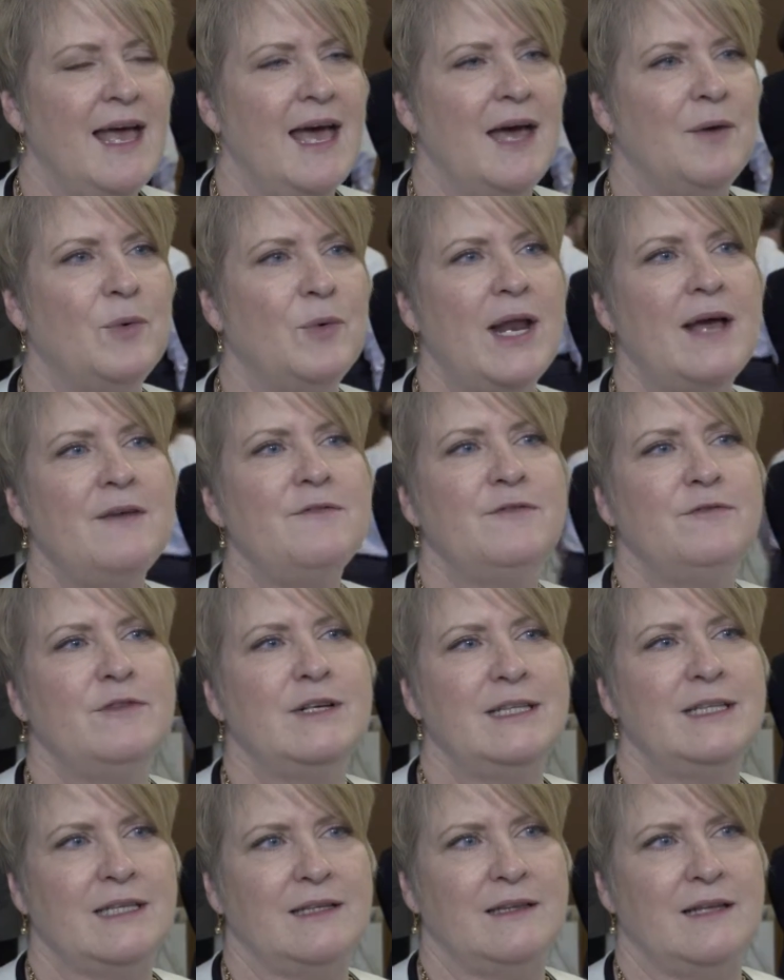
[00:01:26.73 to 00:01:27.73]
And what I've
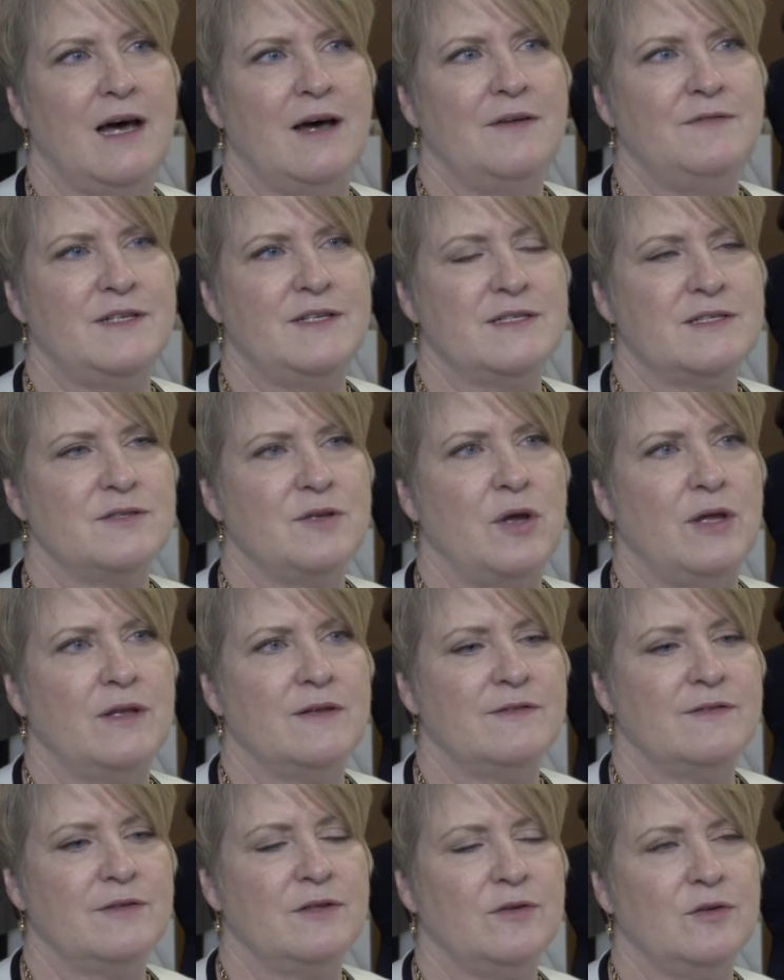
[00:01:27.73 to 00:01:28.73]
really loved is,
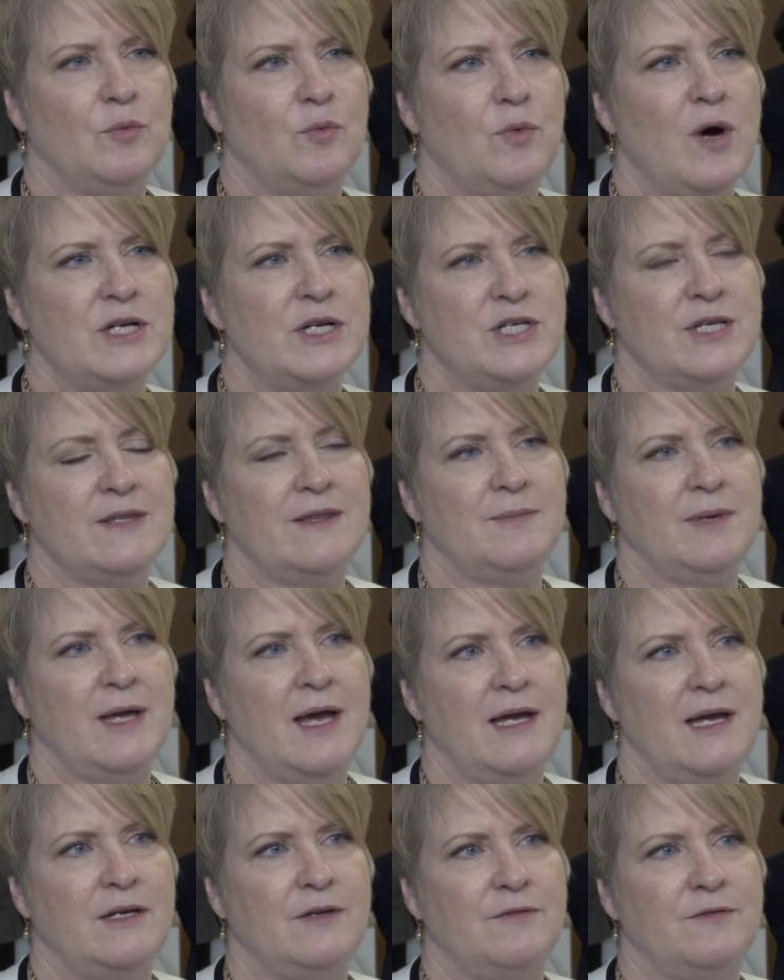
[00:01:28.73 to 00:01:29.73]
is watching them
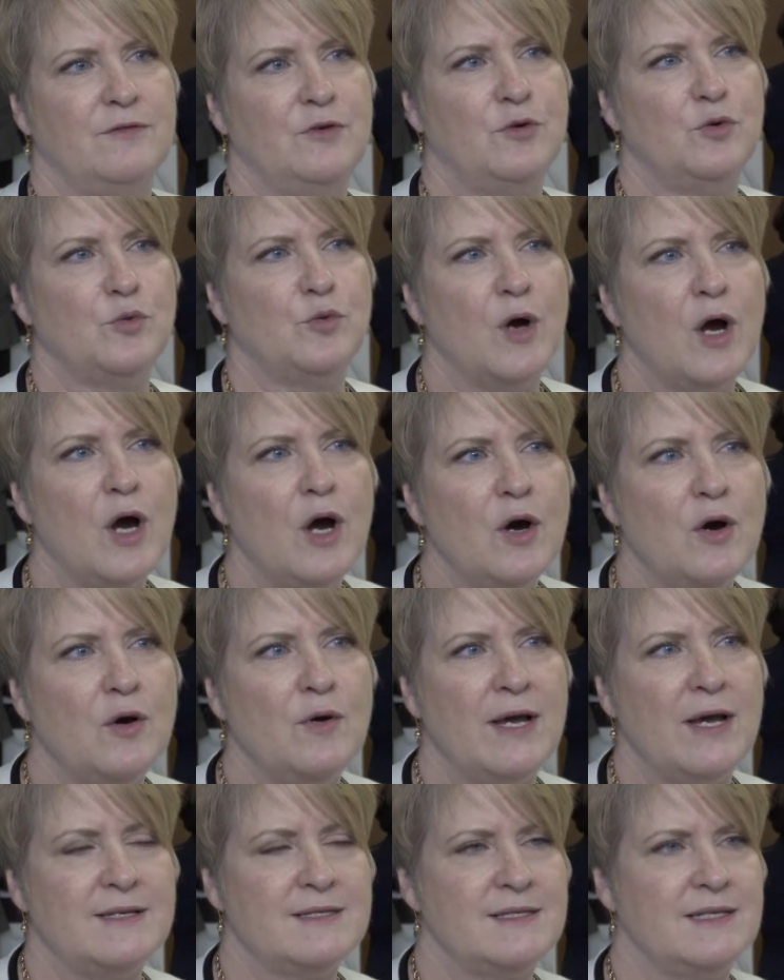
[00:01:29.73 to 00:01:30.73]
kind of grow
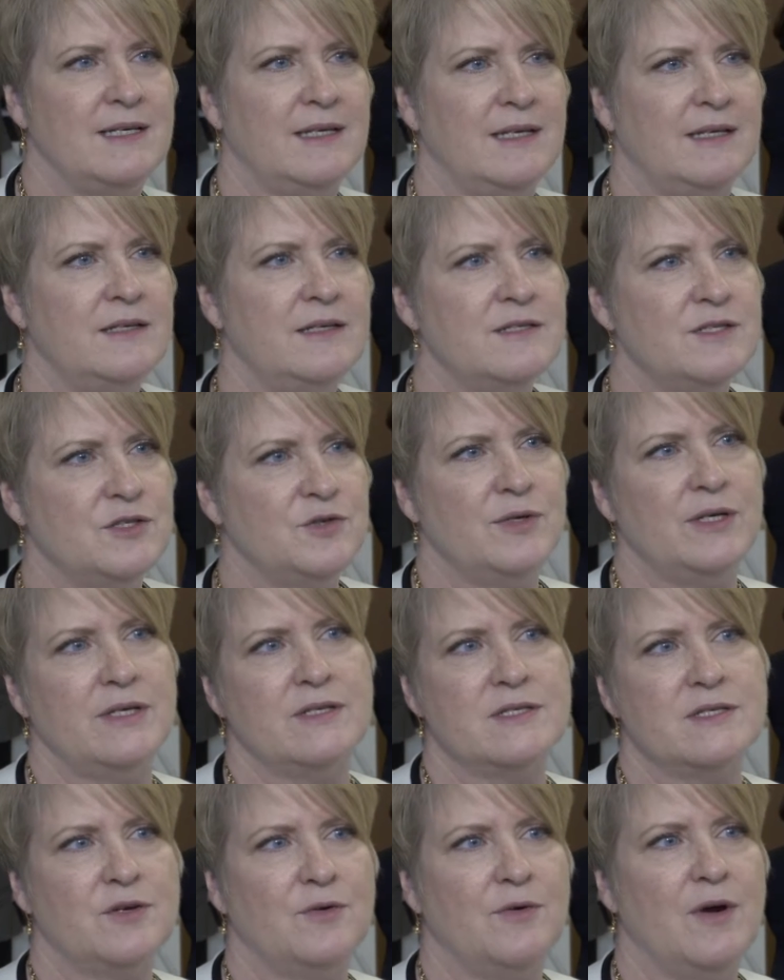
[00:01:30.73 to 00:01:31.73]
as the industry
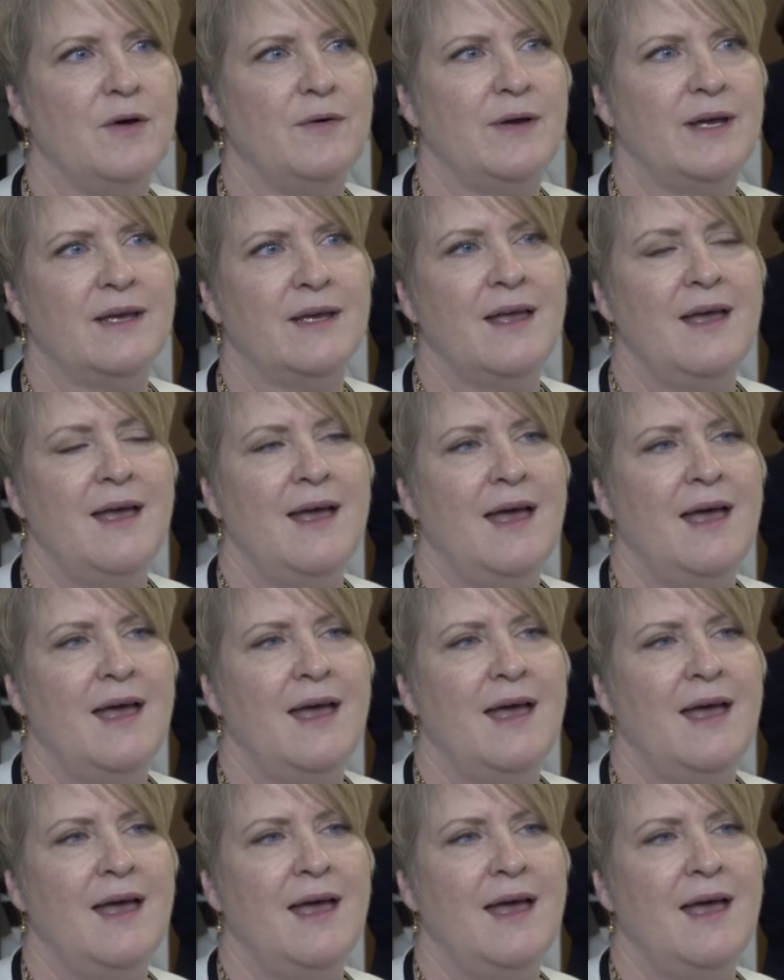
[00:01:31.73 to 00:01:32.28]
is growing